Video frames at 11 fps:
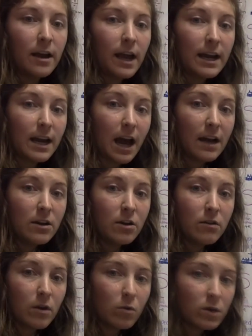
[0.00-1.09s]
And I know
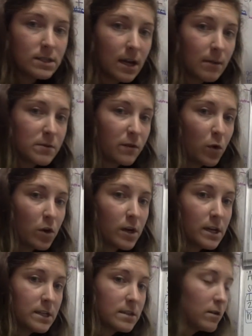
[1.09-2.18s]
that 1 times 4
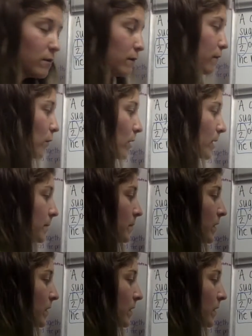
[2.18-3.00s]
is 4.